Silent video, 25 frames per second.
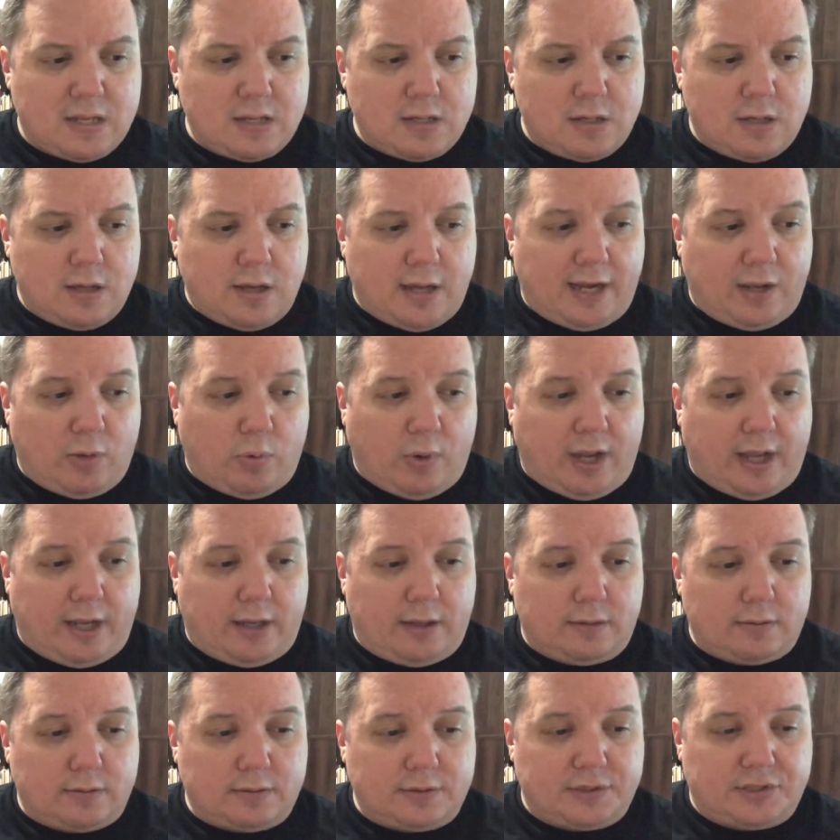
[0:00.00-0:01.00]

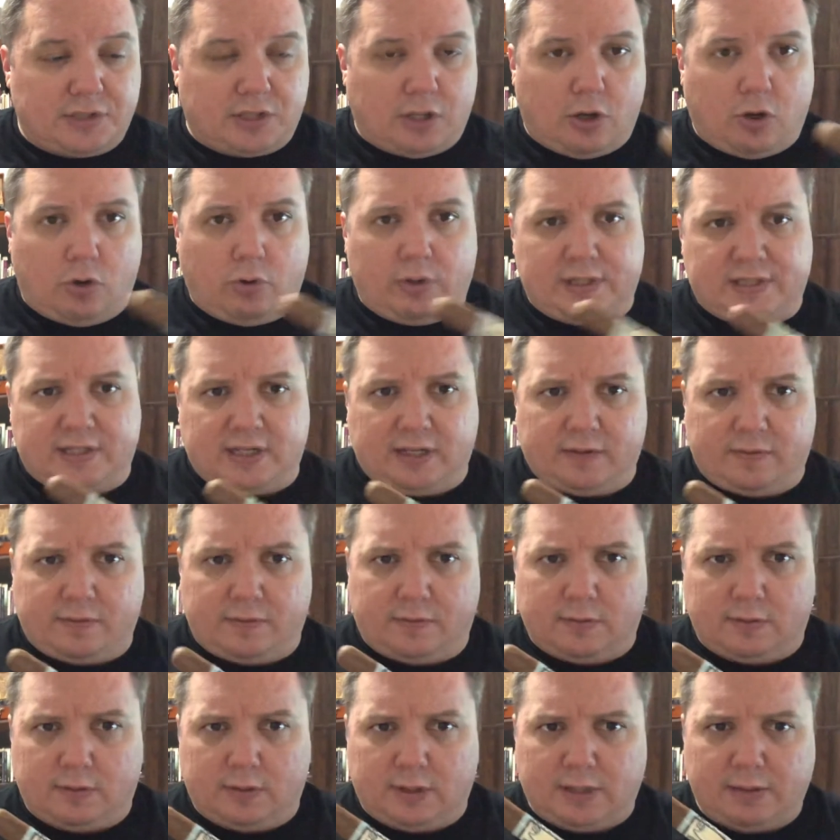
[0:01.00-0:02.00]
Anyway, so he said
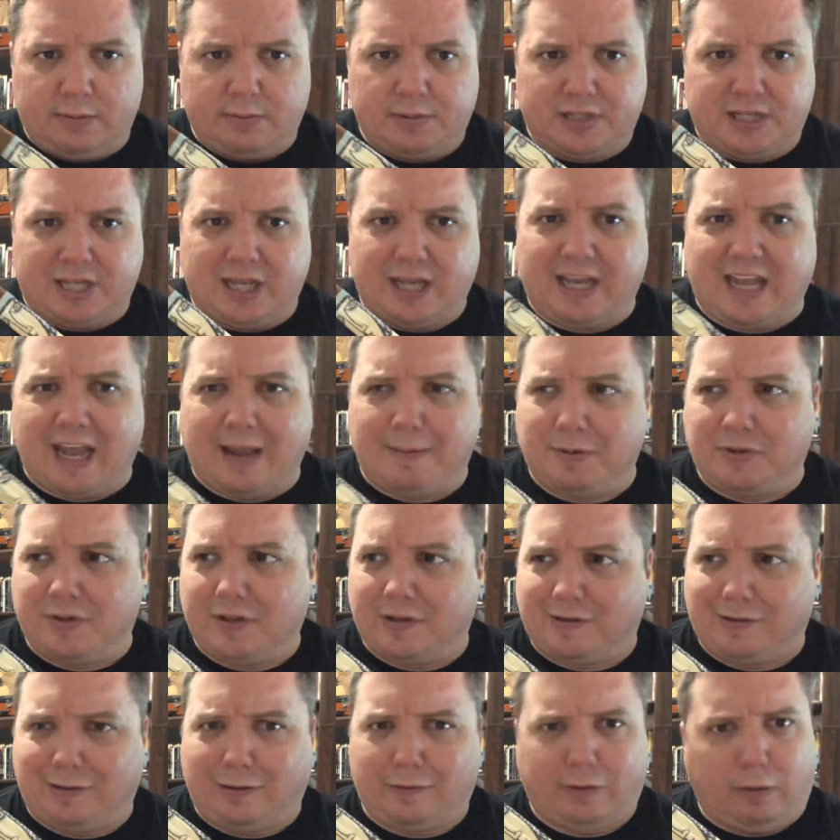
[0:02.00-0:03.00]
he gave me
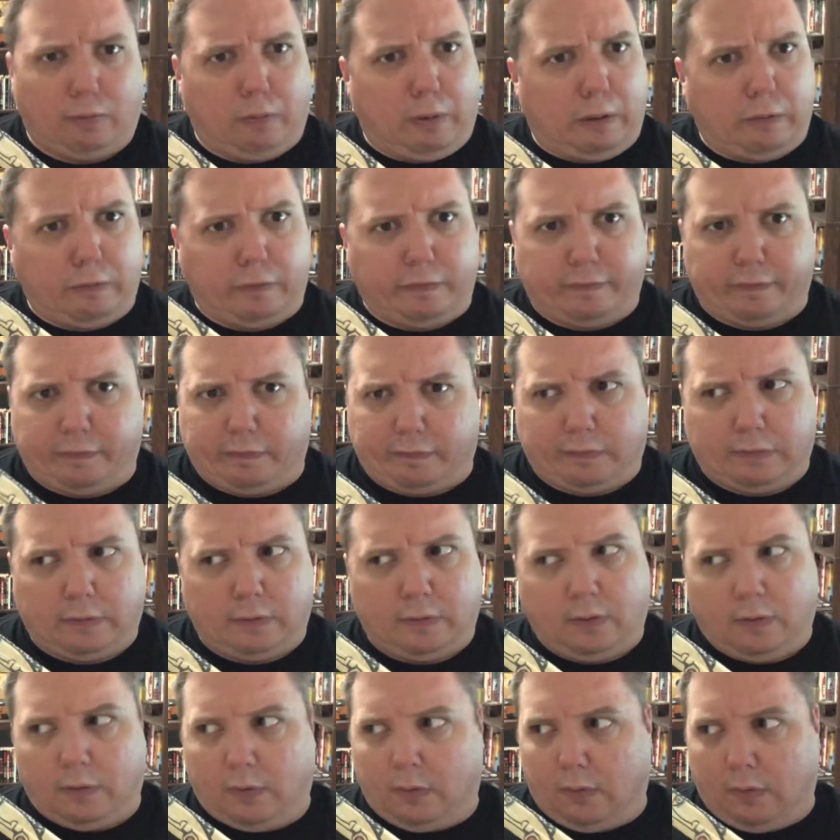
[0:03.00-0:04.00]
this, and he's like, "Well, this is
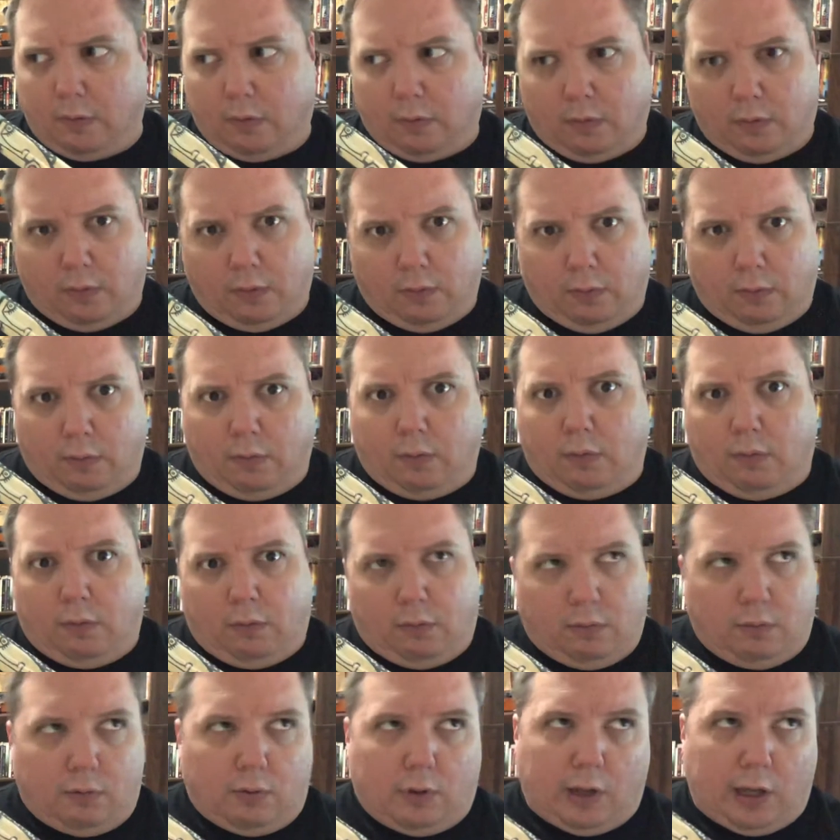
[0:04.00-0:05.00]

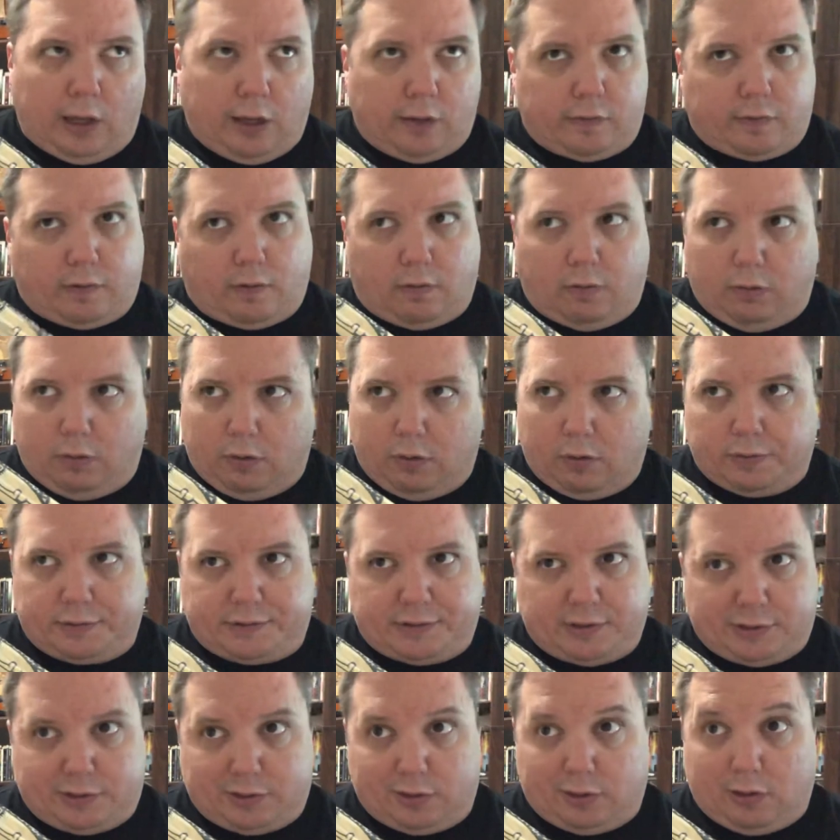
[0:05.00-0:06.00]
as close
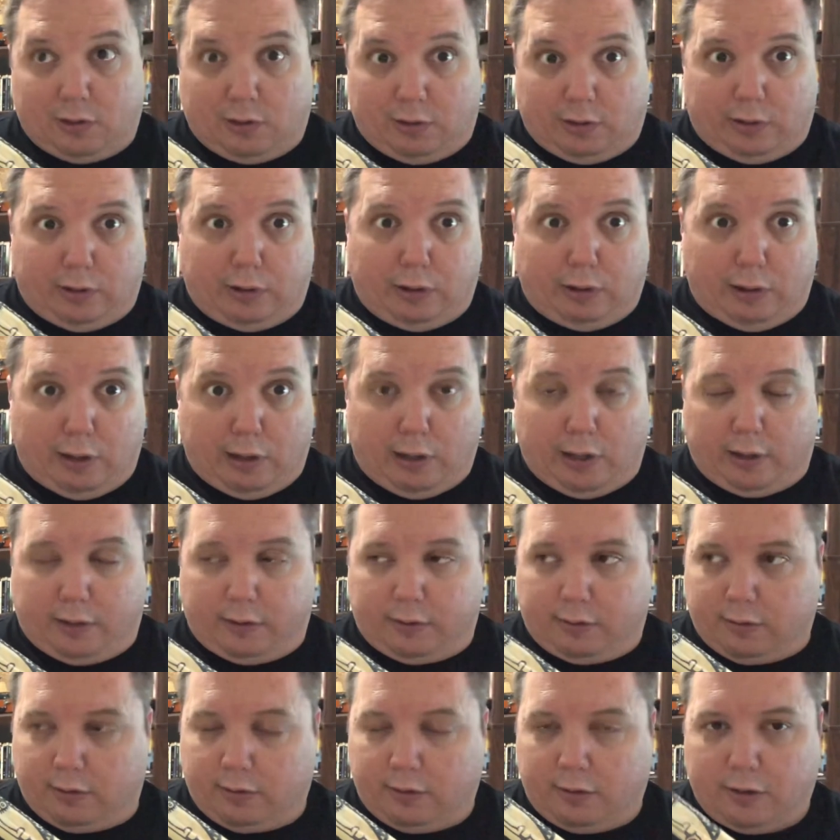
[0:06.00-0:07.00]
as you're gonna get."
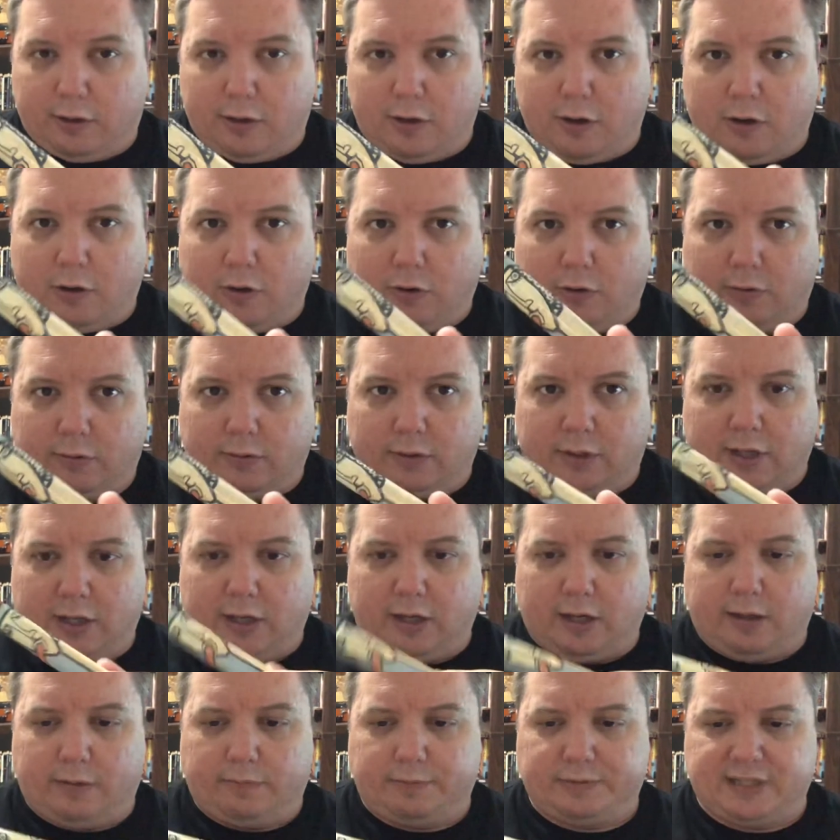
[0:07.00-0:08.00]

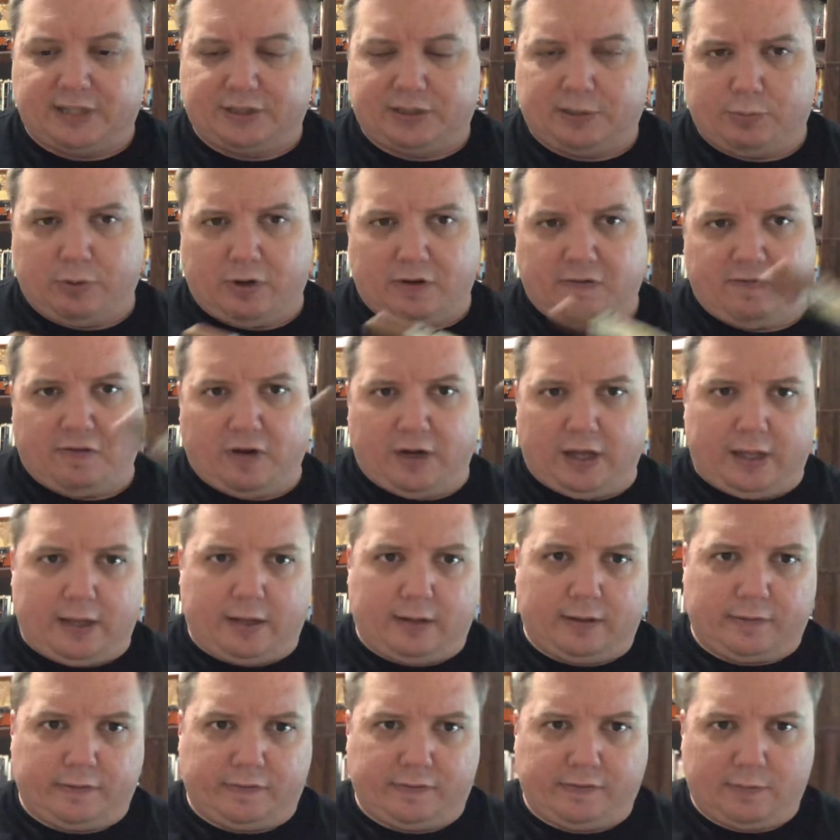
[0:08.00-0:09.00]
It was actually pretty funny
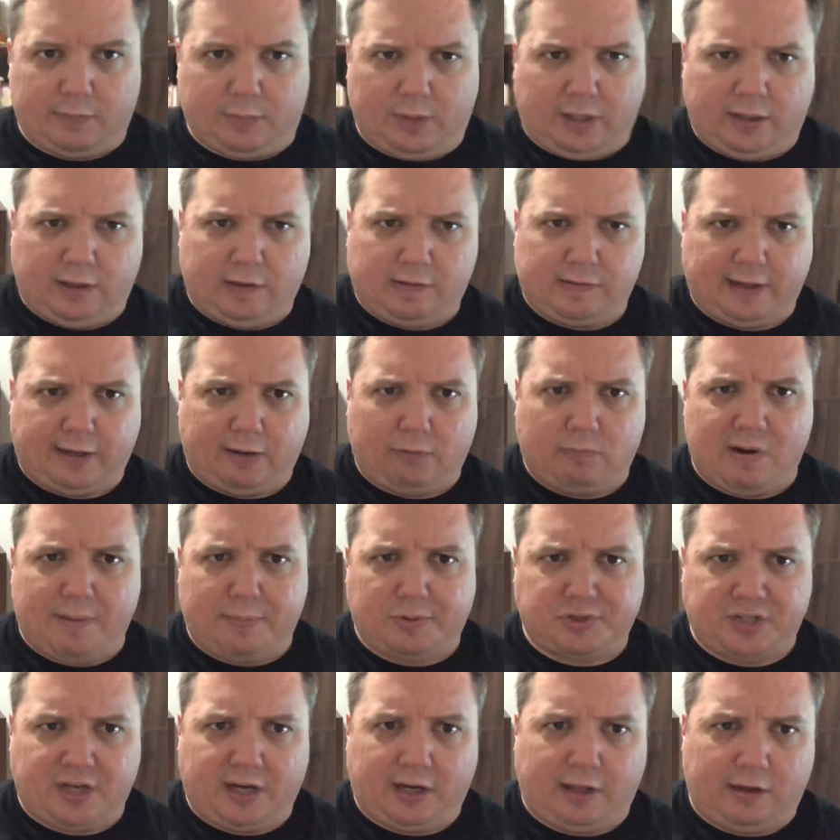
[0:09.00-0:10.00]
because he's like a
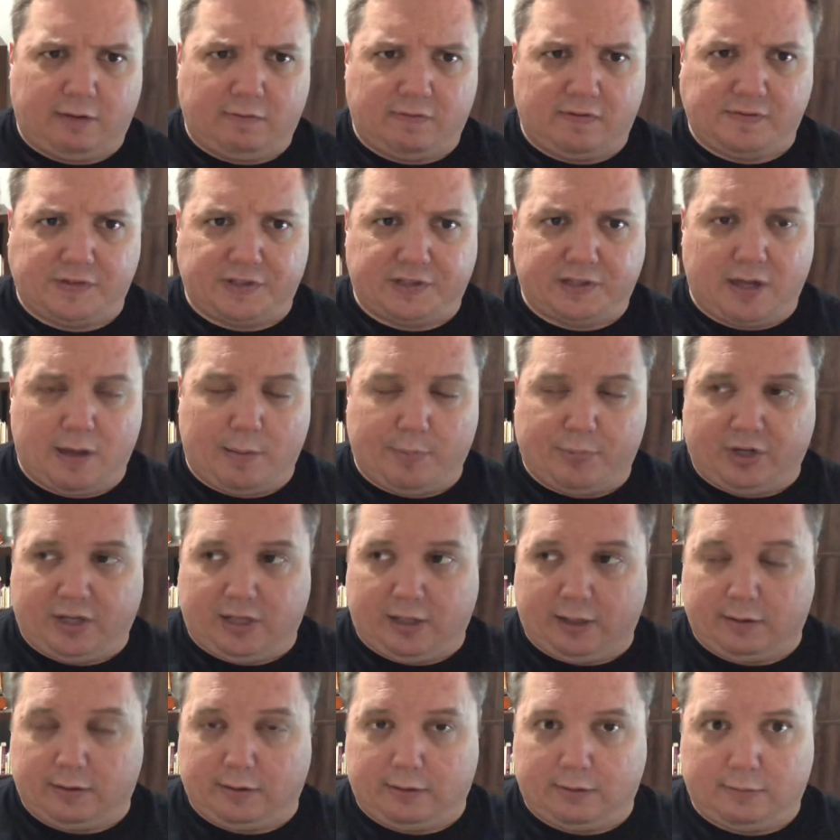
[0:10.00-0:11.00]
representative of this
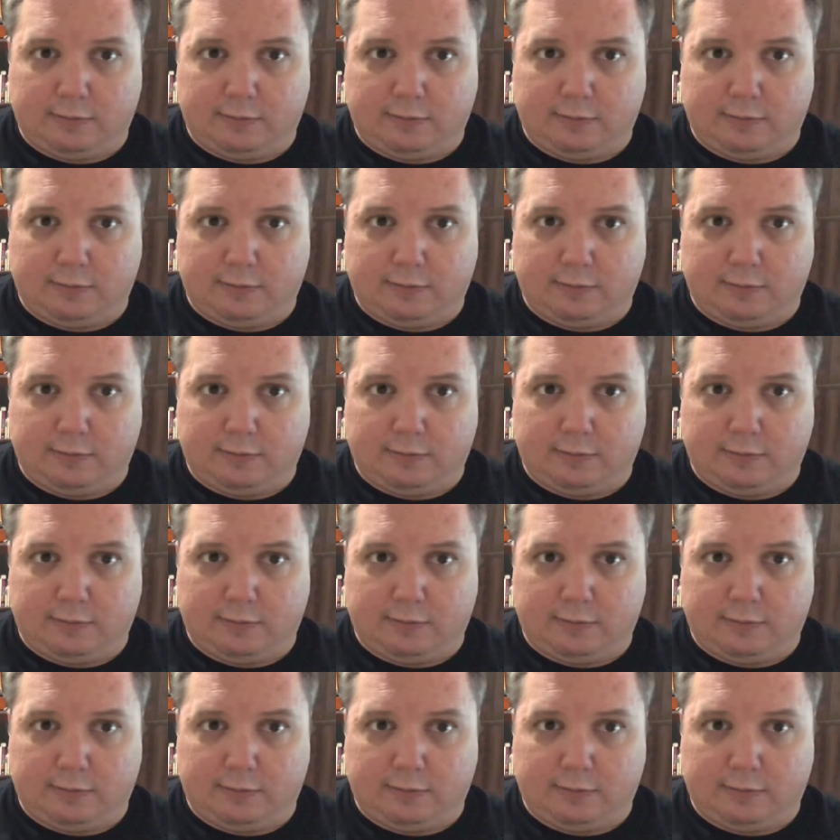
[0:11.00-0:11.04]
company, and